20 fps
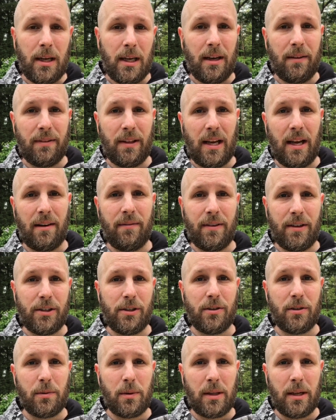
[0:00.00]
if they have
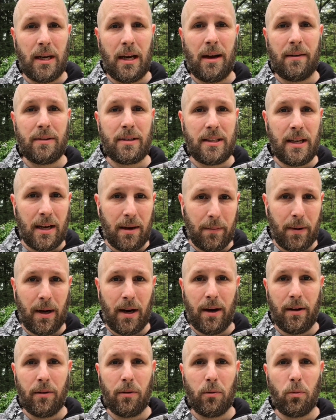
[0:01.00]
issues with the knives, standing
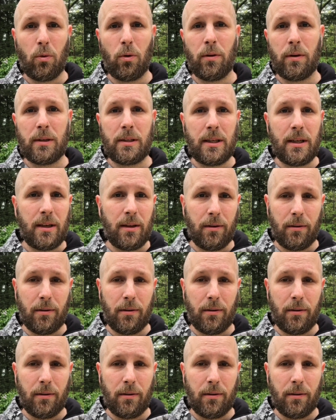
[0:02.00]
behind their warranty.